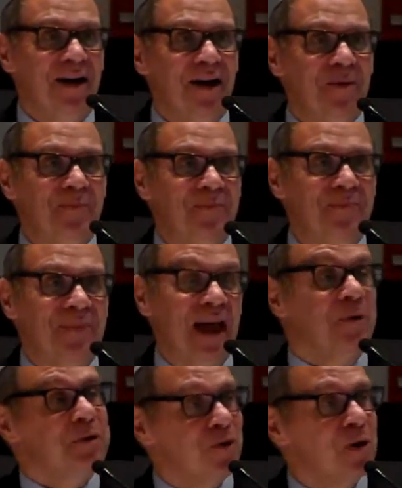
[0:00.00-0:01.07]

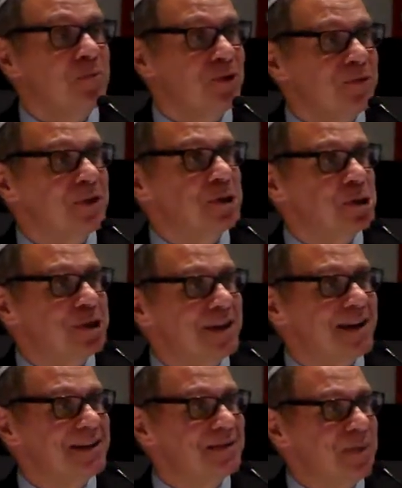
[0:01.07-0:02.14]
I was very privileged
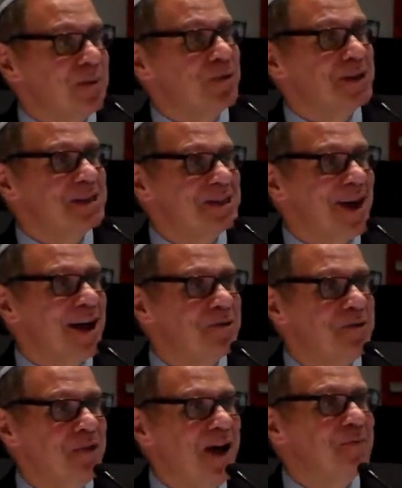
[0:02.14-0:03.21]
that people in
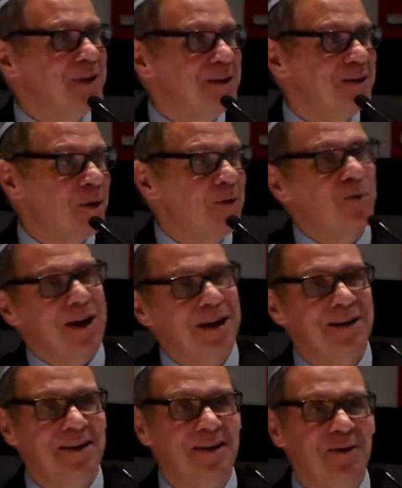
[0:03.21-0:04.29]
Seattle found me all the way
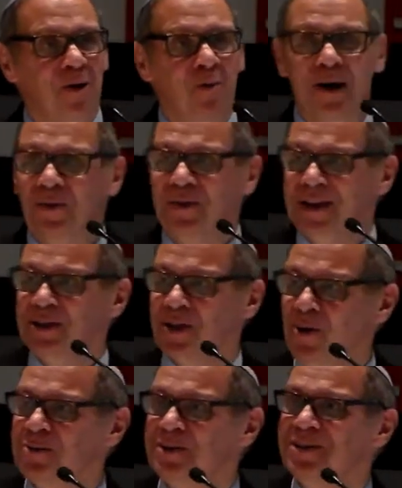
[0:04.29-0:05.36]
on the East
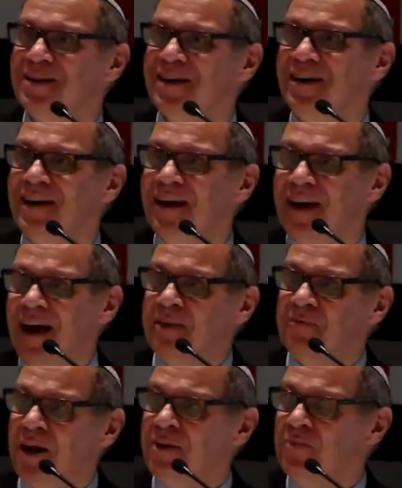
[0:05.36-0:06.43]
Coast and
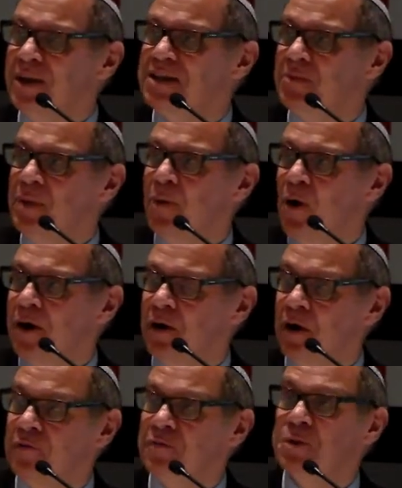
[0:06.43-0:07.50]
invited me to be part
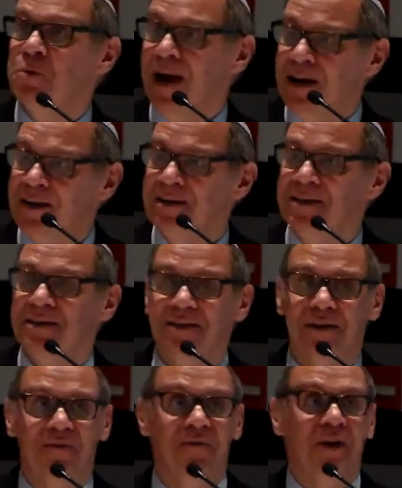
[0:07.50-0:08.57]
of trainings,
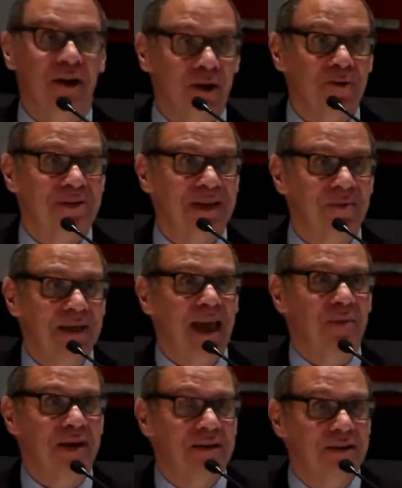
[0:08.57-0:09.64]
videos. I
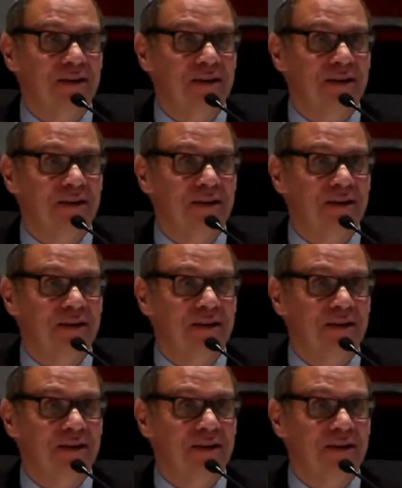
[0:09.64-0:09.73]
became